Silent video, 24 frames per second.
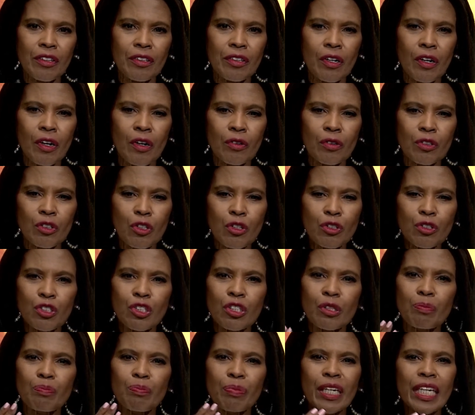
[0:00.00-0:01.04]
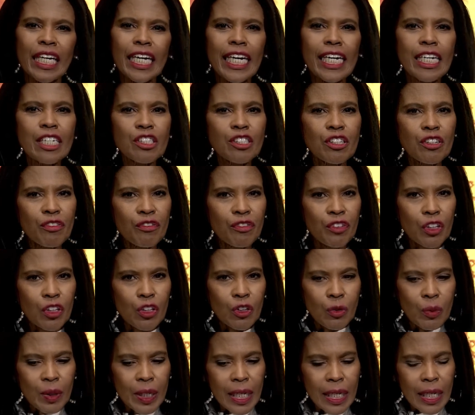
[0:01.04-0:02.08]
you should be
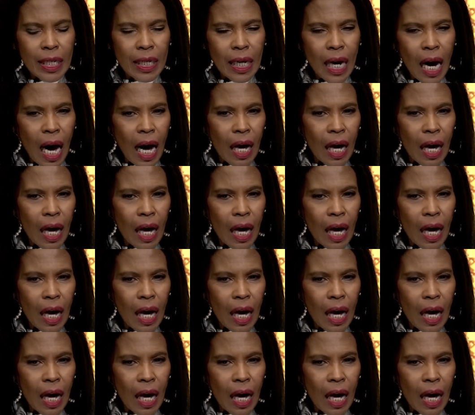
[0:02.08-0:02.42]
interviewing